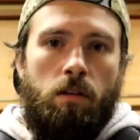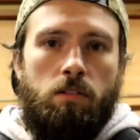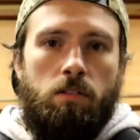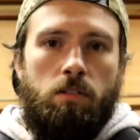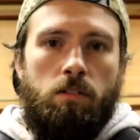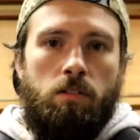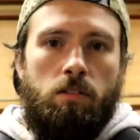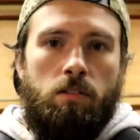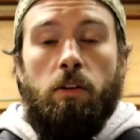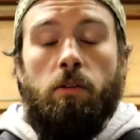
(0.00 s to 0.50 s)

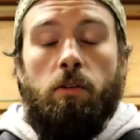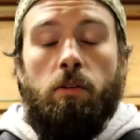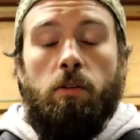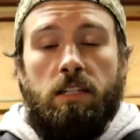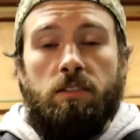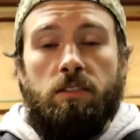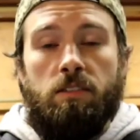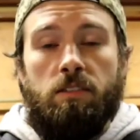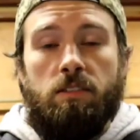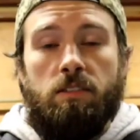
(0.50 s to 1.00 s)
So thank you
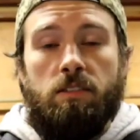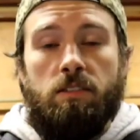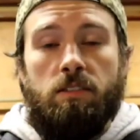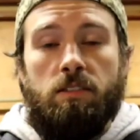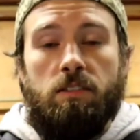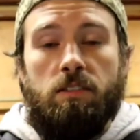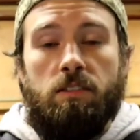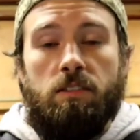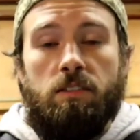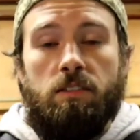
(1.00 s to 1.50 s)
guys for
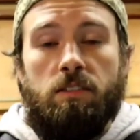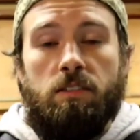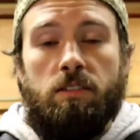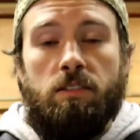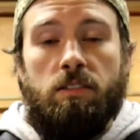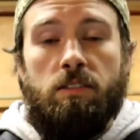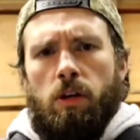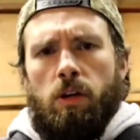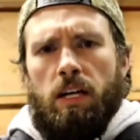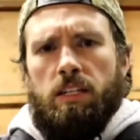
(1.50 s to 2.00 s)
watching. What do
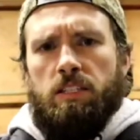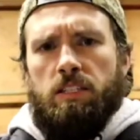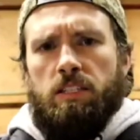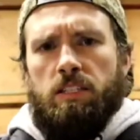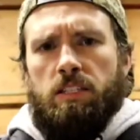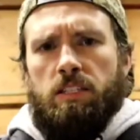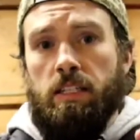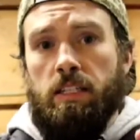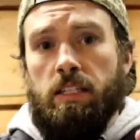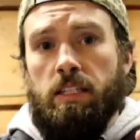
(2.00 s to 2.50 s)
you guys
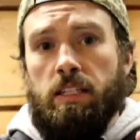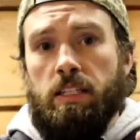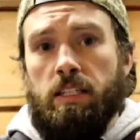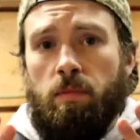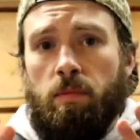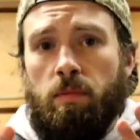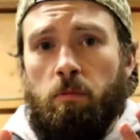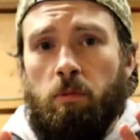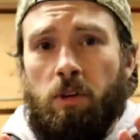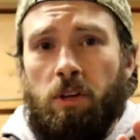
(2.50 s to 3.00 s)
think? Is this
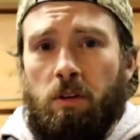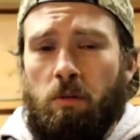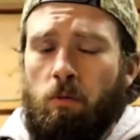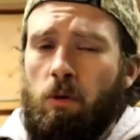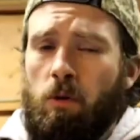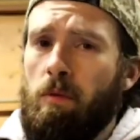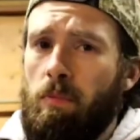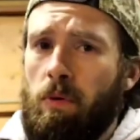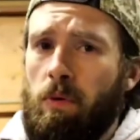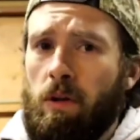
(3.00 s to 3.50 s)
something where you
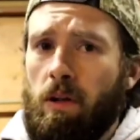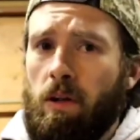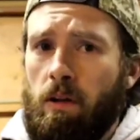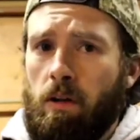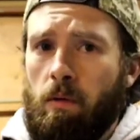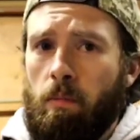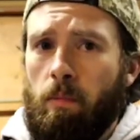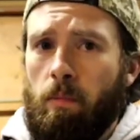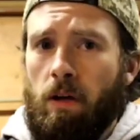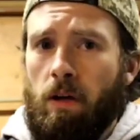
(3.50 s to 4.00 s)
want to put
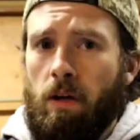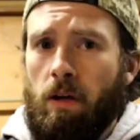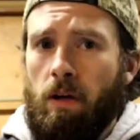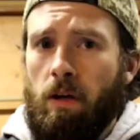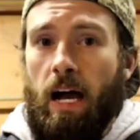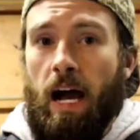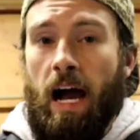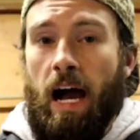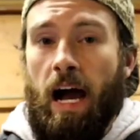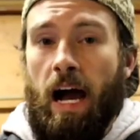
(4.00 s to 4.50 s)

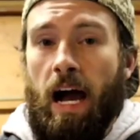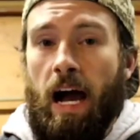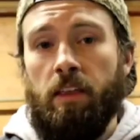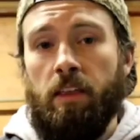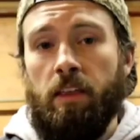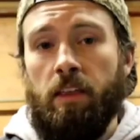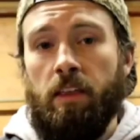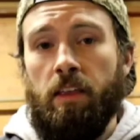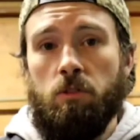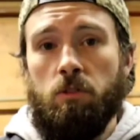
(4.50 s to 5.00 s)
$100? I
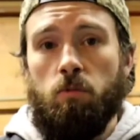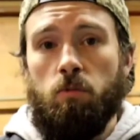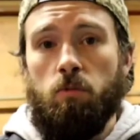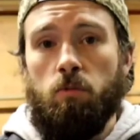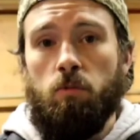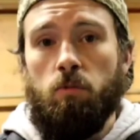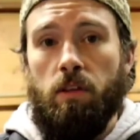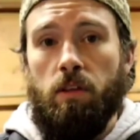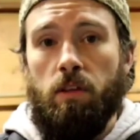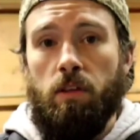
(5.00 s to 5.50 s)
think it was
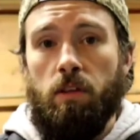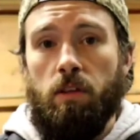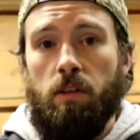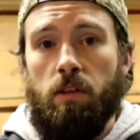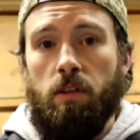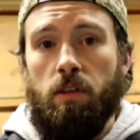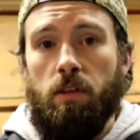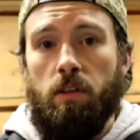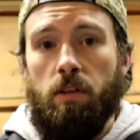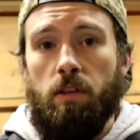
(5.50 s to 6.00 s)
worth it.
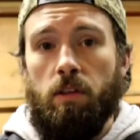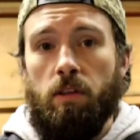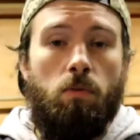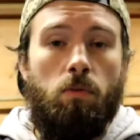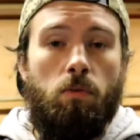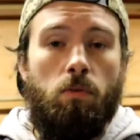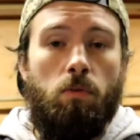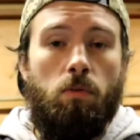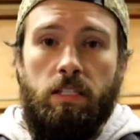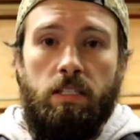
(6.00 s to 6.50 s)
It's a
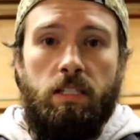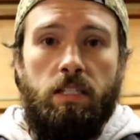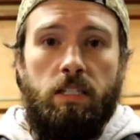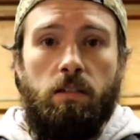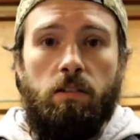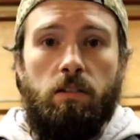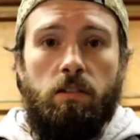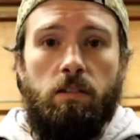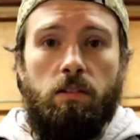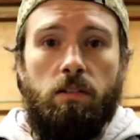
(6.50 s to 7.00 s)
cool, easy
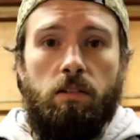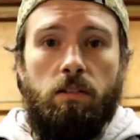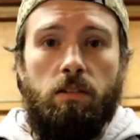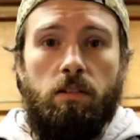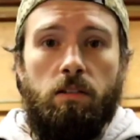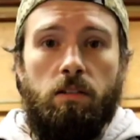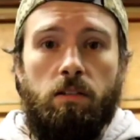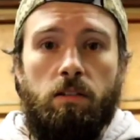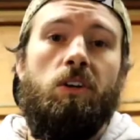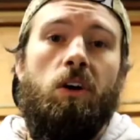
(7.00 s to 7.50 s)
little thing to
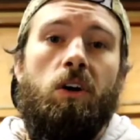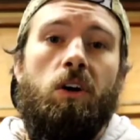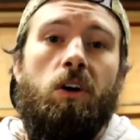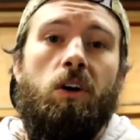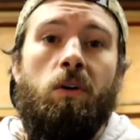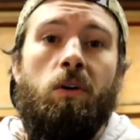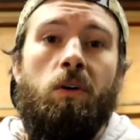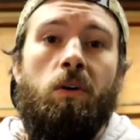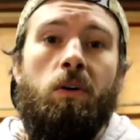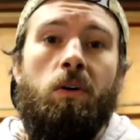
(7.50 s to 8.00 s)

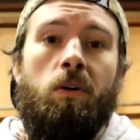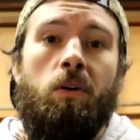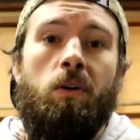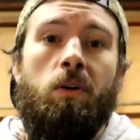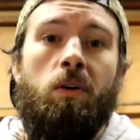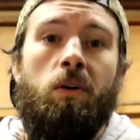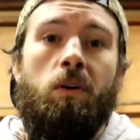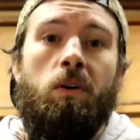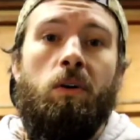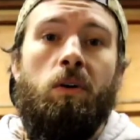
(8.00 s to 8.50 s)
install
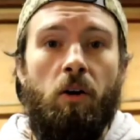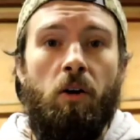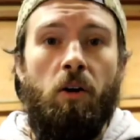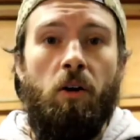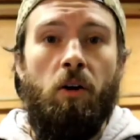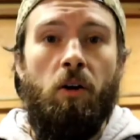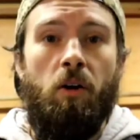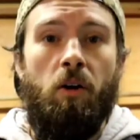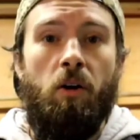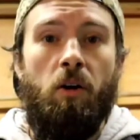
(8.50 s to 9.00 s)
that
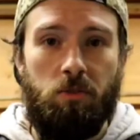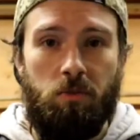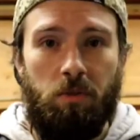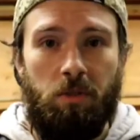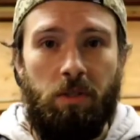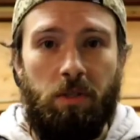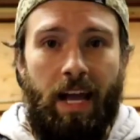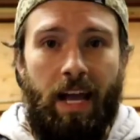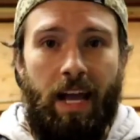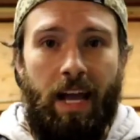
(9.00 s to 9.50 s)
nobody else
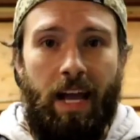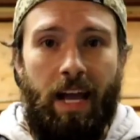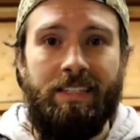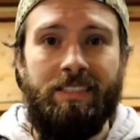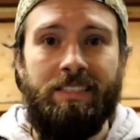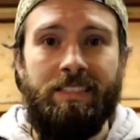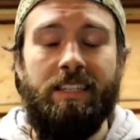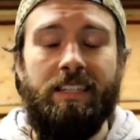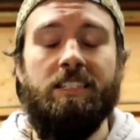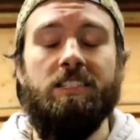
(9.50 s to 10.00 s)
really
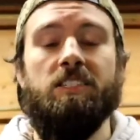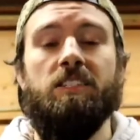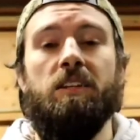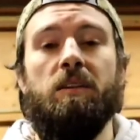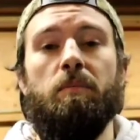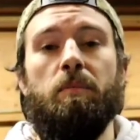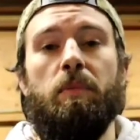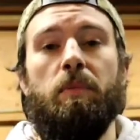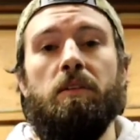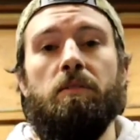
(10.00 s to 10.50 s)
has and is going
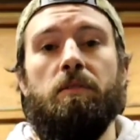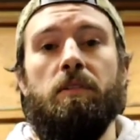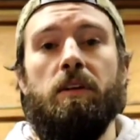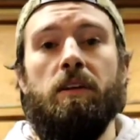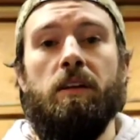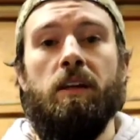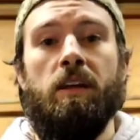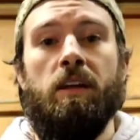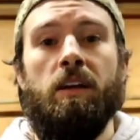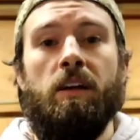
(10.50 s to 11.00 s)
to
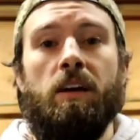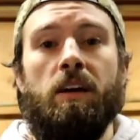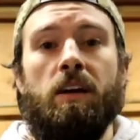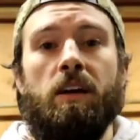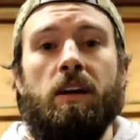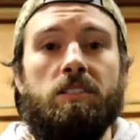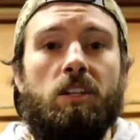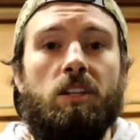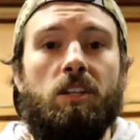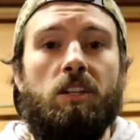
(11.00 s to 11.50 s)
benefit
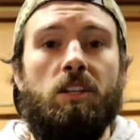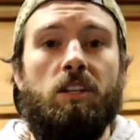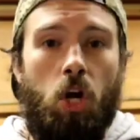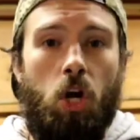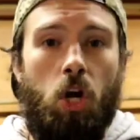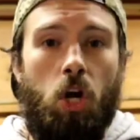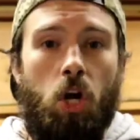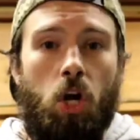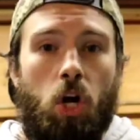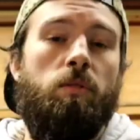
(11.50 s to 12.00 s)
us
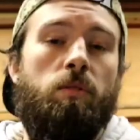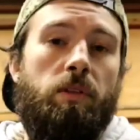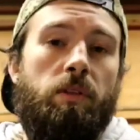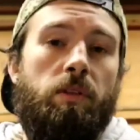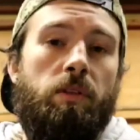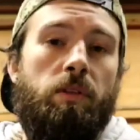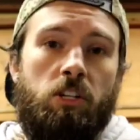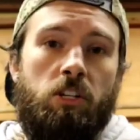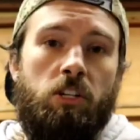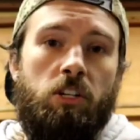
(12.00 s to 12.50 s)
long-term in
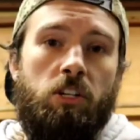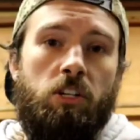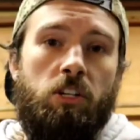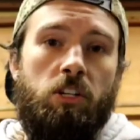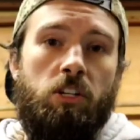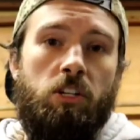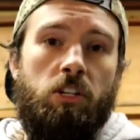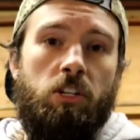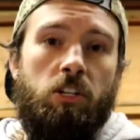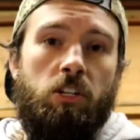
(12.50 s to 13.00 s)
the
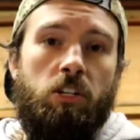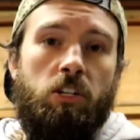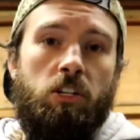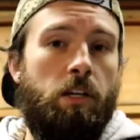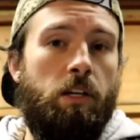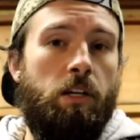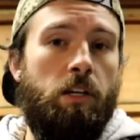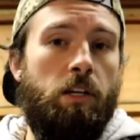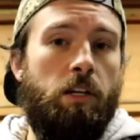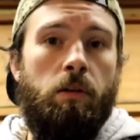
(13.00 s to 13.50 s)
tuning
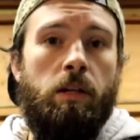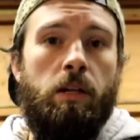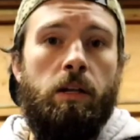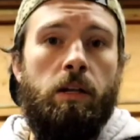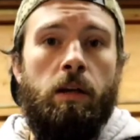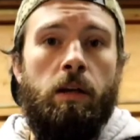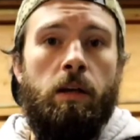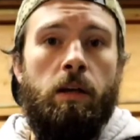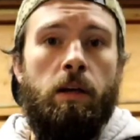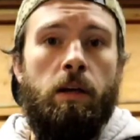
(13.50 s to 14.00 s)
community.